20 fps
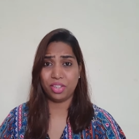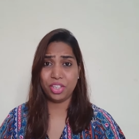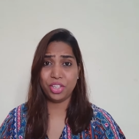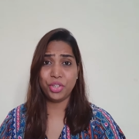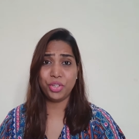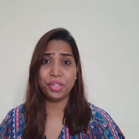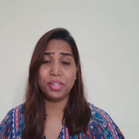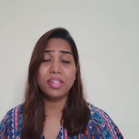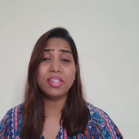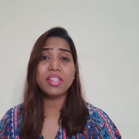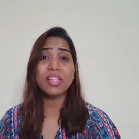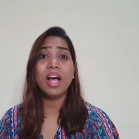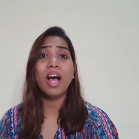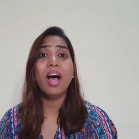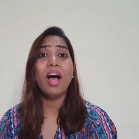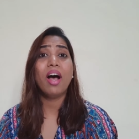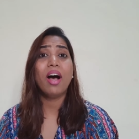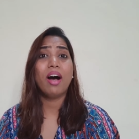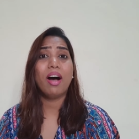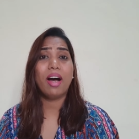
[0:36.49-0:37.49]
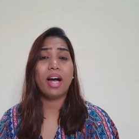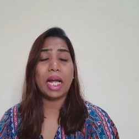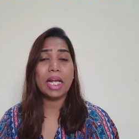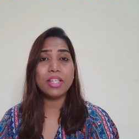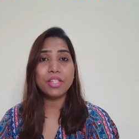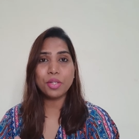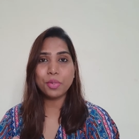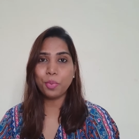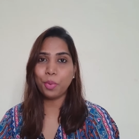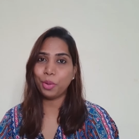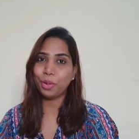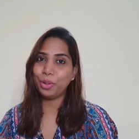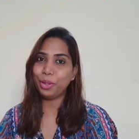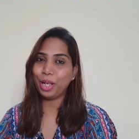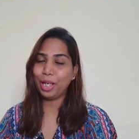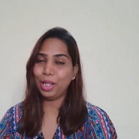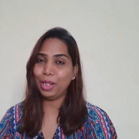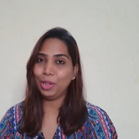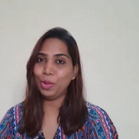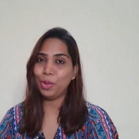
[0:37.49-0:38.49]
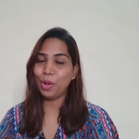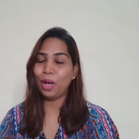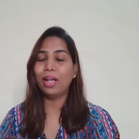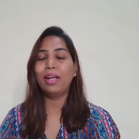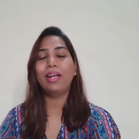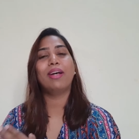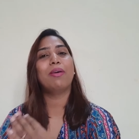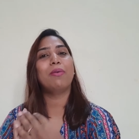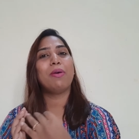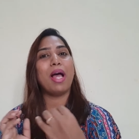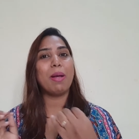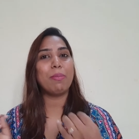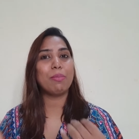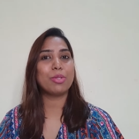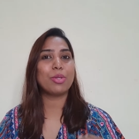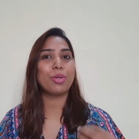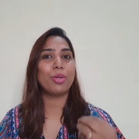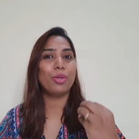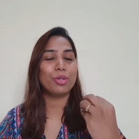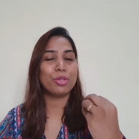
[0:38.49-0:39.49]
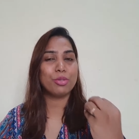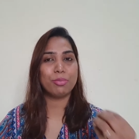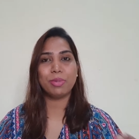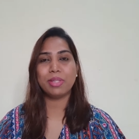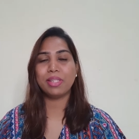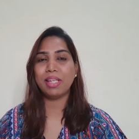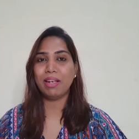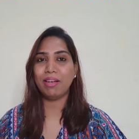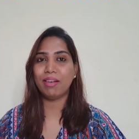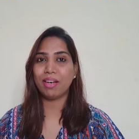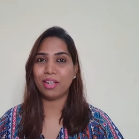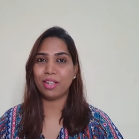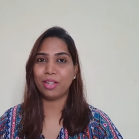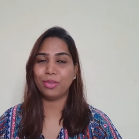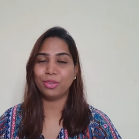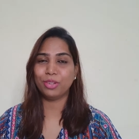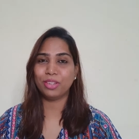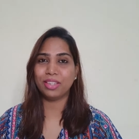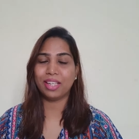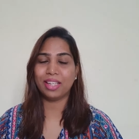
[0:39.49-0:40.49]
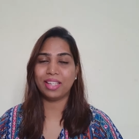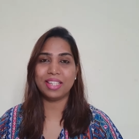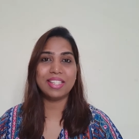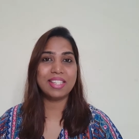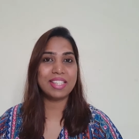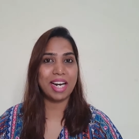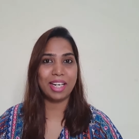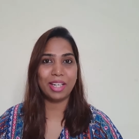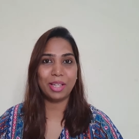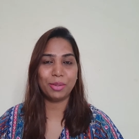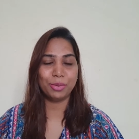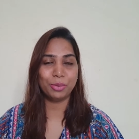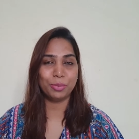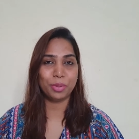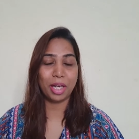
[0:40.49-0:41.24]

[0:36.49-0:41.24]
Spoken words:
t-shirts, I just want to tell you all Amazon lo super sale run avutundandi, start